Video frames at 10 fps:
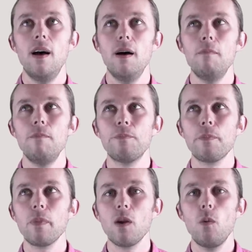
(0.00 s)
Um,
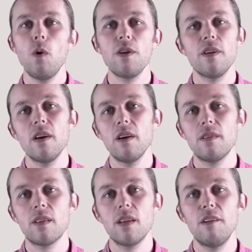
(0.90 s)
one of
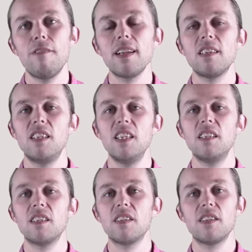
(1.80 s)
the
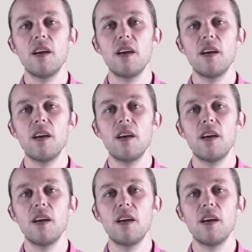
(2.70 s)
advantages